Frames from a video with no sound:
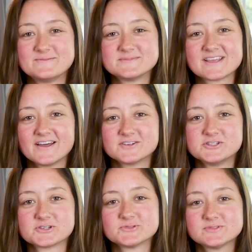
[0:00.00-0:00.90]
name is Heather
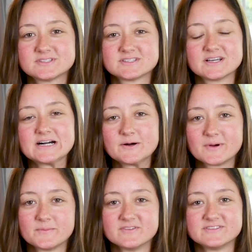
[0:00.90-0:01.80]
Jones. Um,
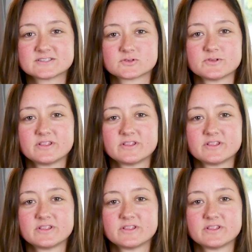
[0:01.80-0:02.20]
I'm a physical